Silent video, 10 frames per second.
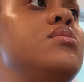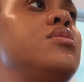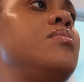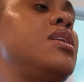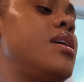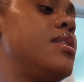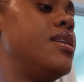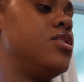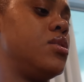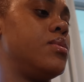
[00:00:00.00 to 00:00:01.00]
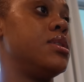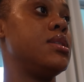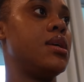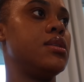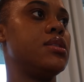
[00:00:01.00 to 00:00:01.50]
Something like that, Gino's
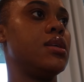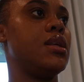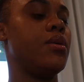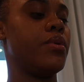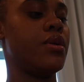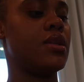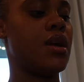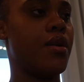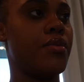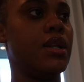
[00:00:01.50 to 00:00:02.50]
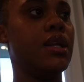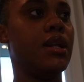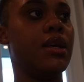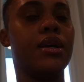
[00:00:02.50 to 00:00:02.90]
saying. So they were not really late.